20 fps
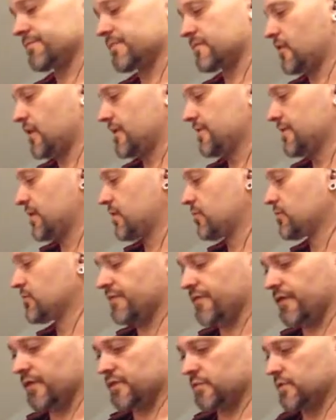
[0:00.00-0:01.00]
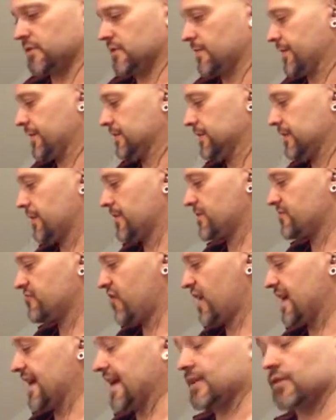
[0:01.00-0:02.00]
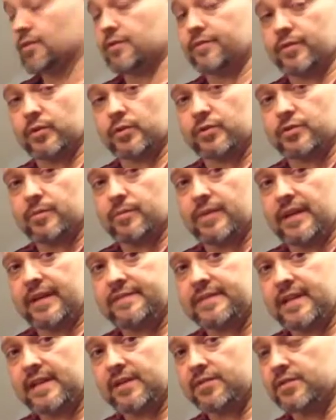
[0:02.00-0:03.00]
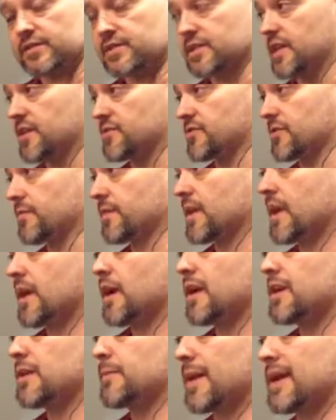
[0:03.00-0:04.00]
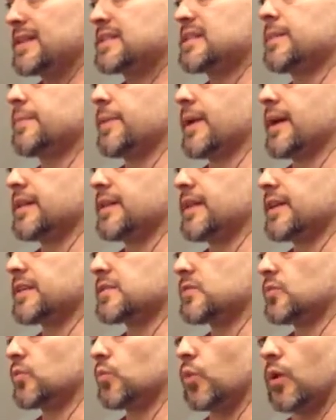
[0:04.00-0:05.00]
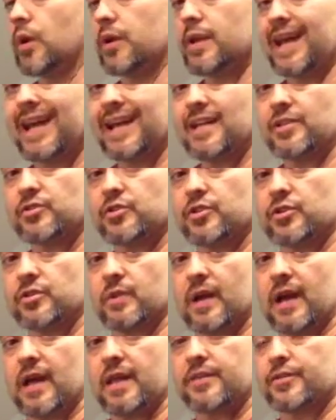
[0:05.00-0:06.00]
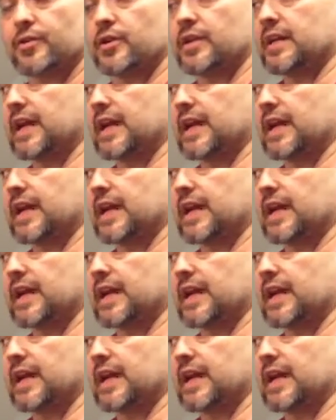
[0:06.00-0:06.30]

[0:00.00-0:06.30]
right, I always refer to it as a build-up. It's right hand on the floor tom, left hand on the snare drum, and you're basically playing this 1 and 2 and 3